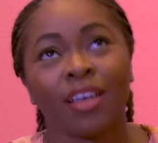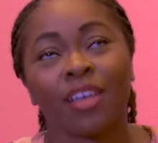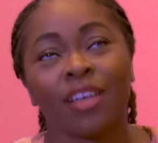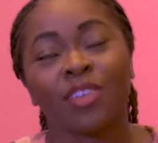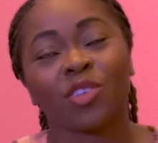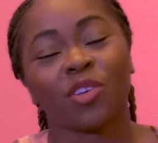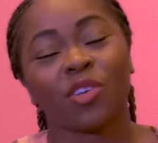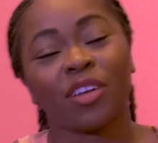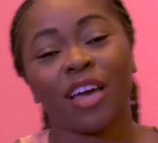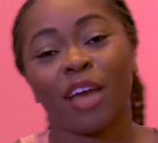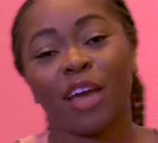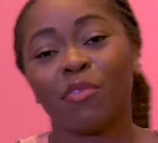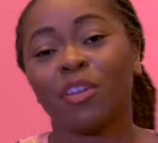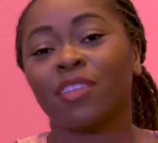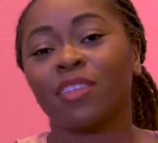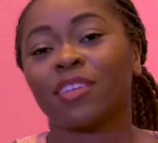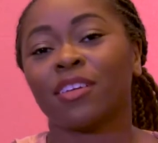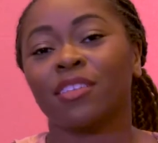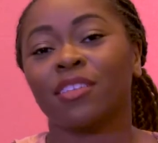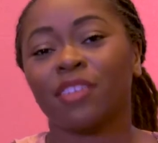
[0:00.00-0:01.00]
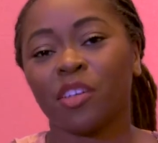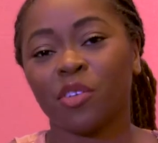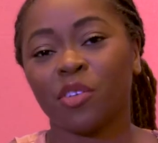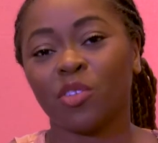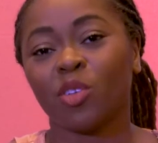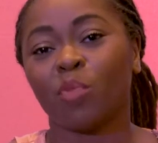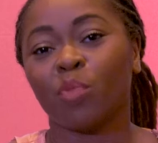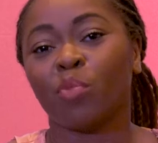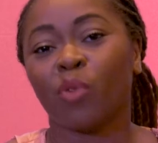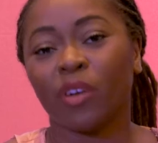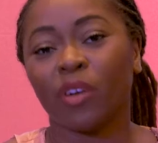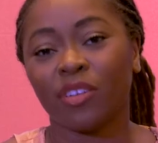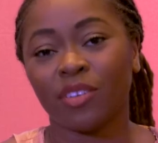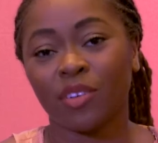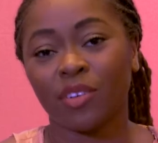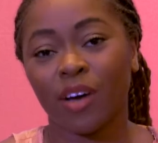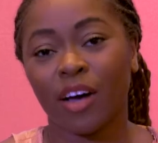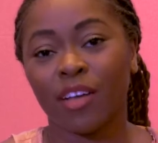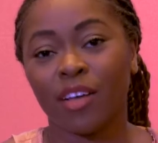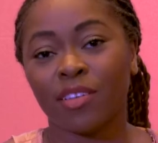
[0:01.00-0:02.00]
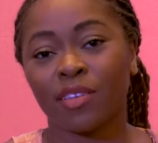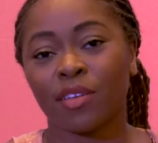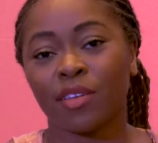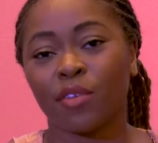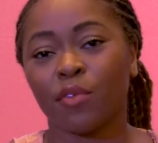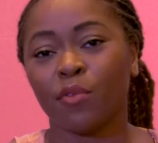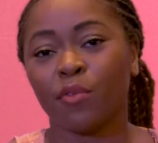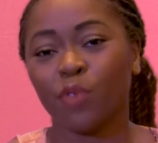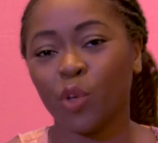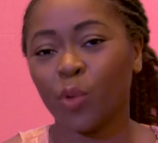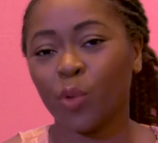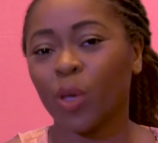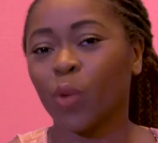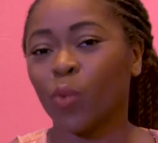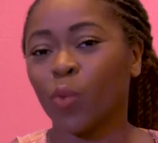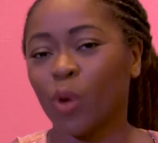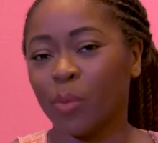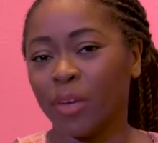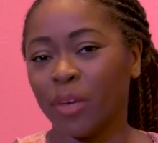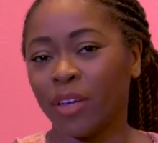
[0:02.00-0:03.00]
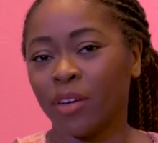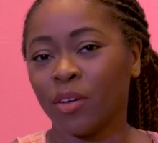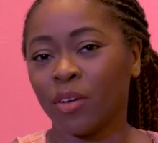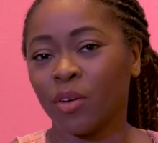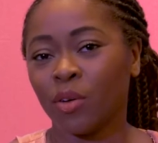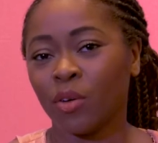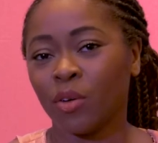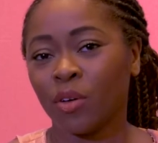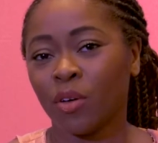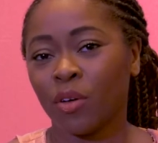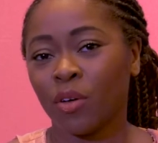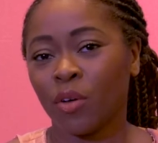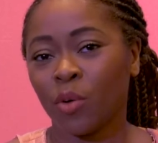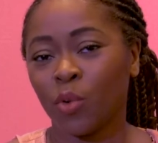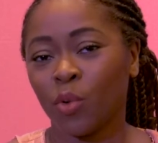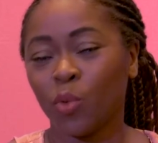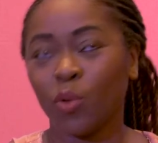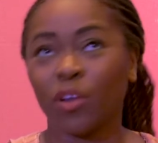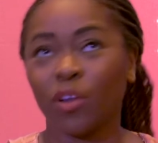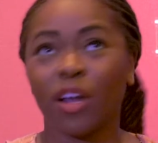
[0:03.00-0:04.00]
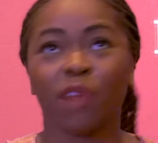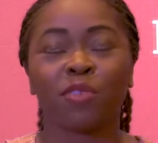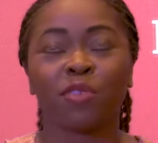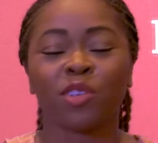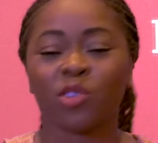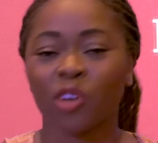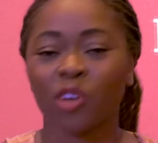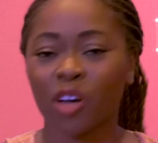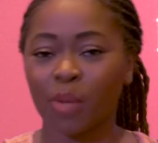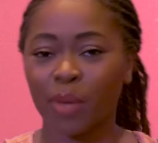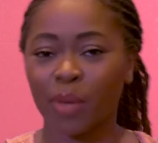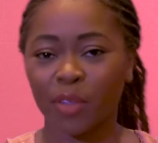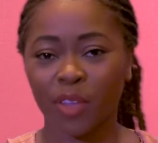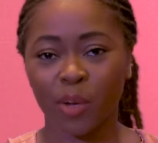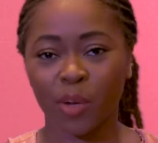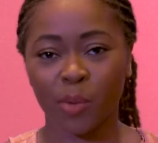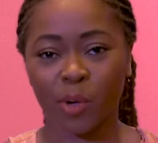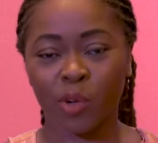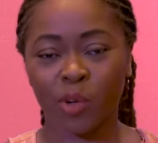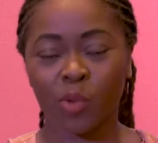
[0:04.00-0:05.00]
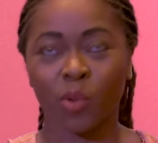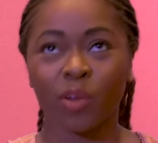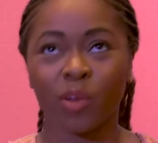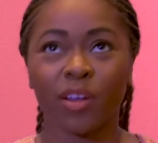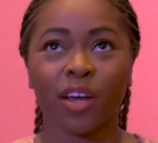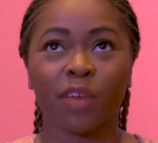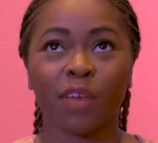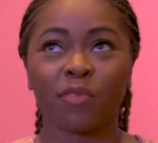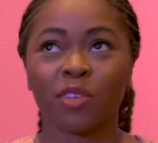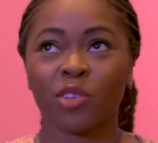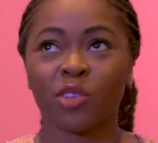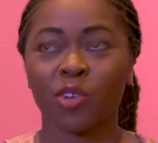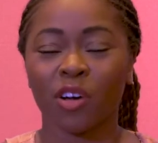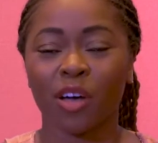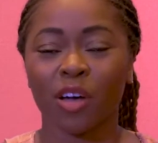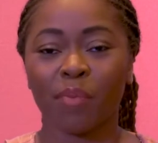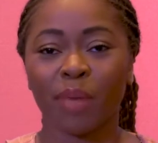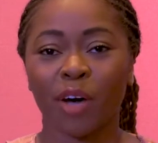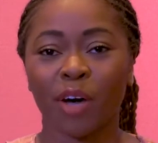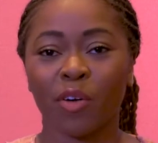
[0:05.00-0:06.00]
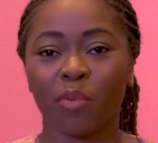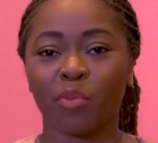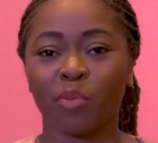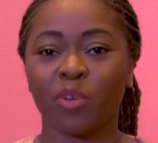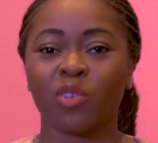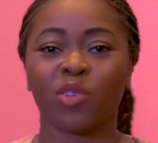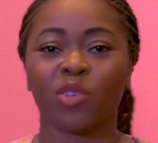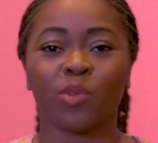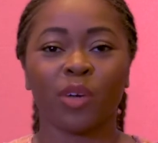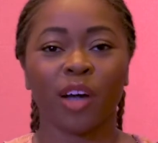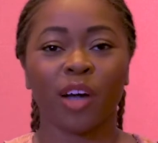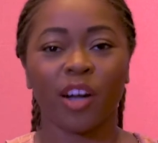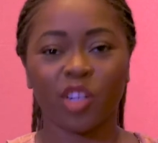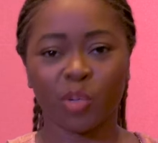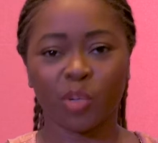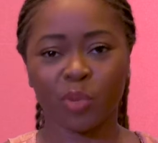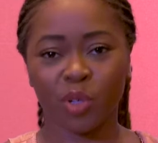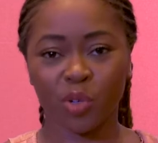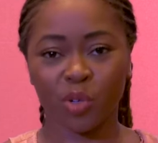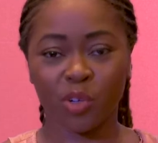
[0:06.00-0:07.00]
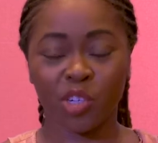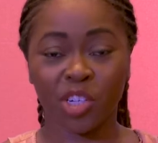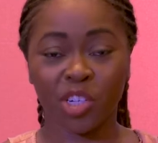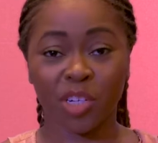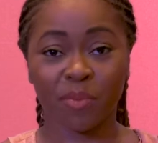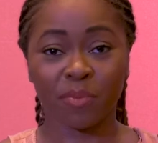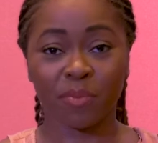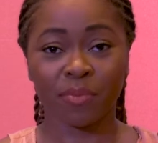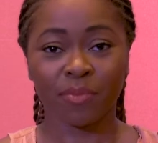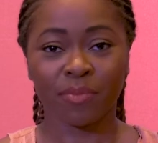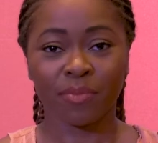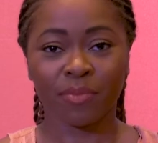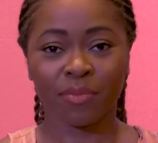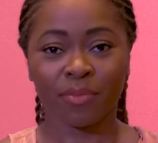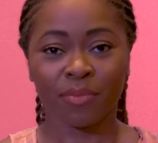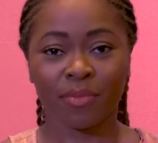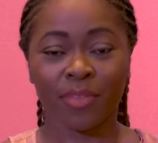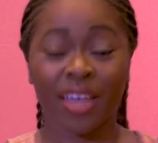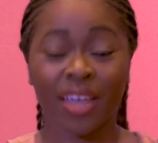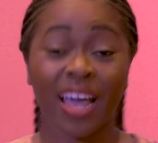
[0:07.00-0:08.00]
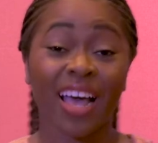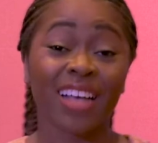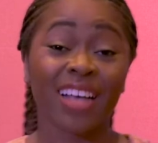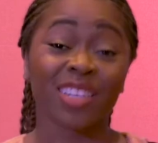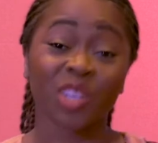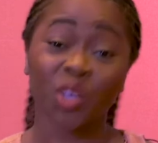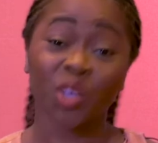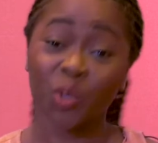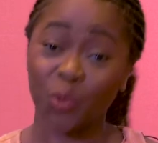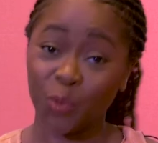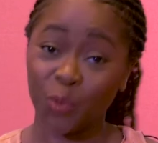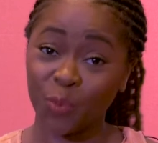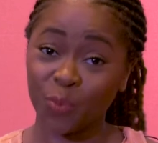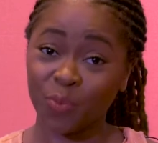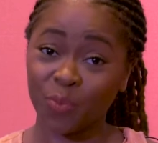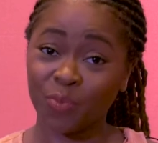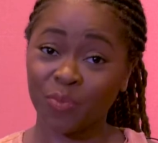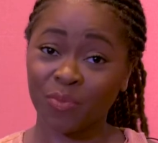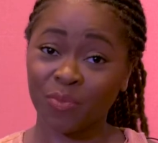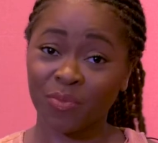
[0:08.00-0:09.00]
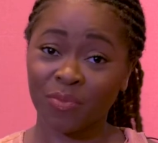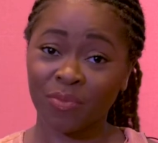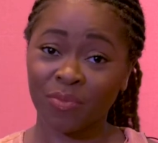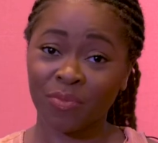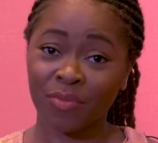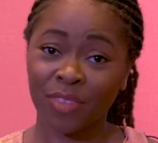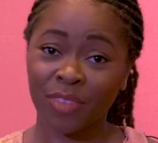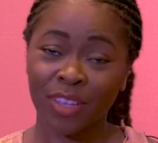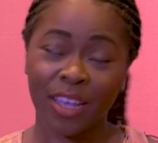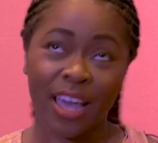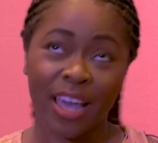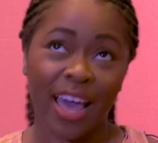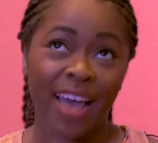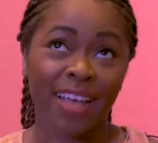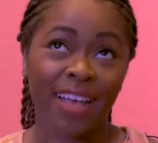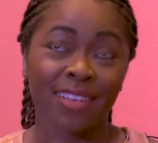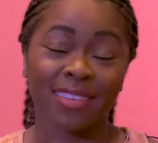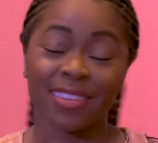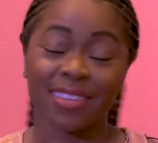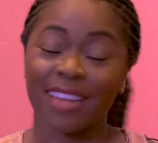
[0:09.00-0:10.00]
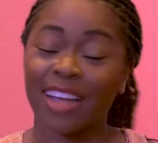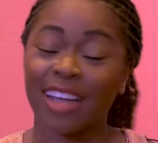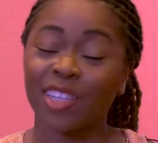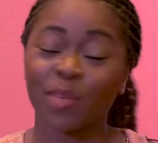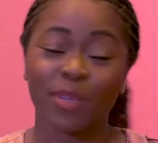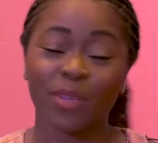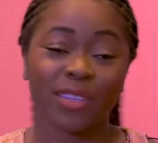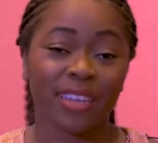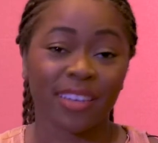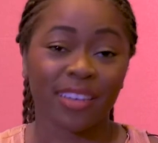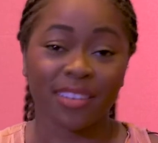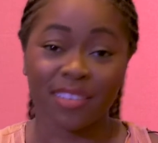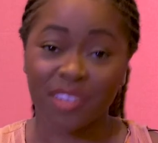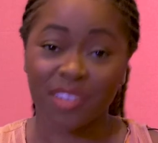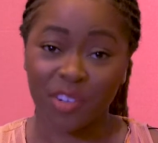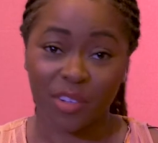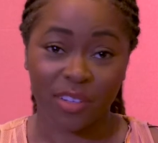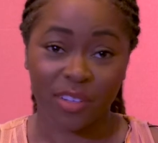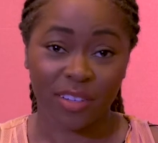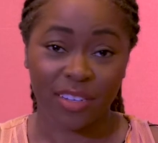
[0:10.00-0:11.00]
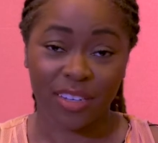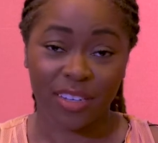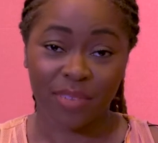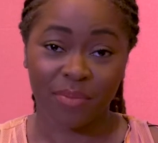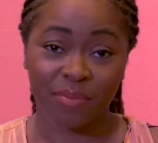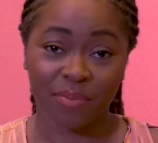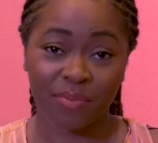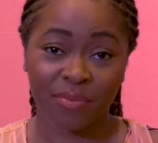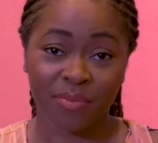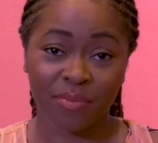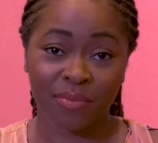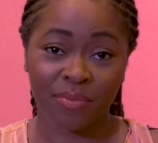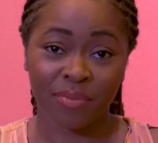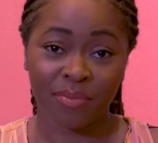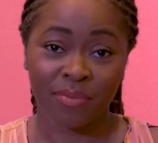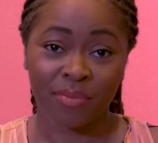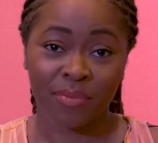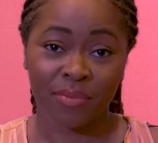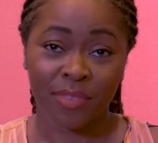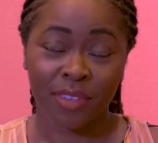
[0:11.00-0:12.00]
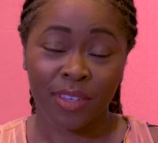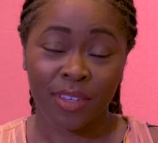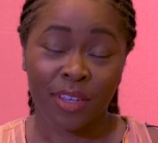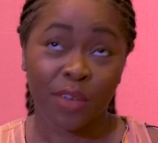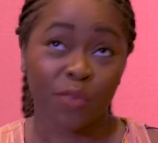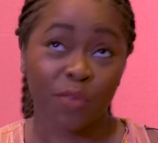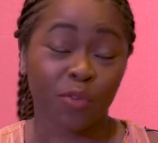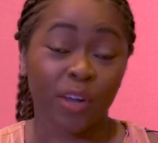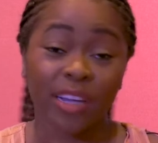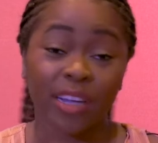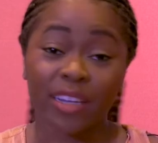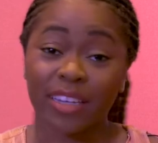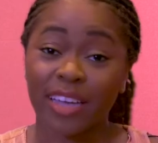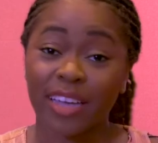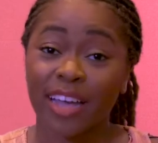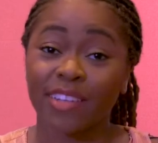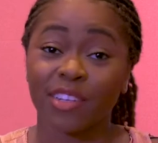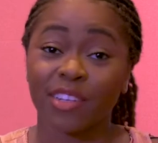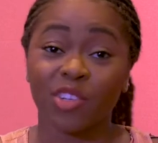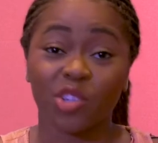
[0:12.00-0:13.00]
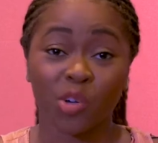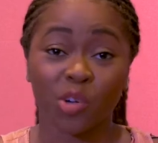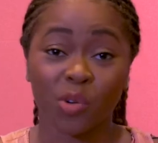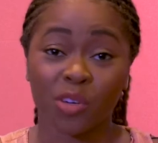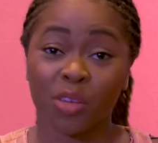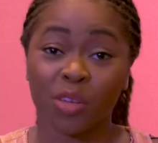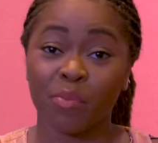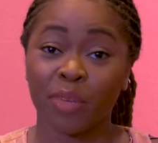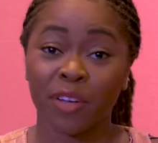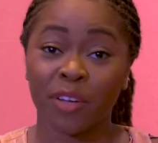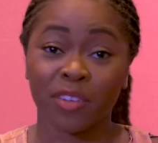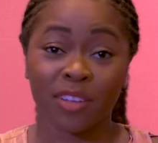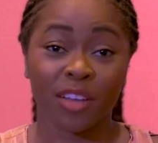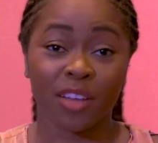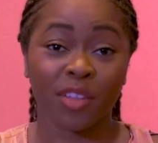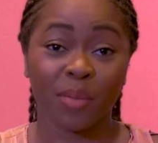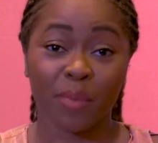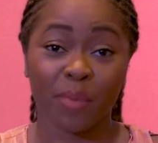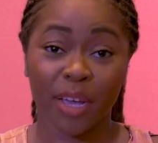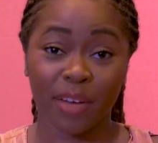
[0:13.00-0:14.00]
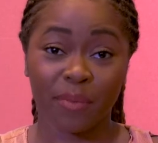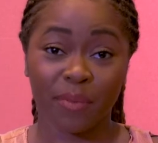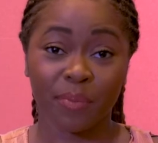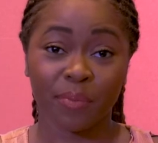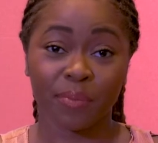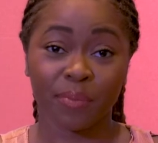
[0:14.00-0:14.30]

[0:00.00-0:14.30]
So the evidence continues to point to us viewing women who love to talk about their work, who love to talk about pursuing entrepreneurship, as cute, as not to be taken seriously, frankly, as a joke compared to other men.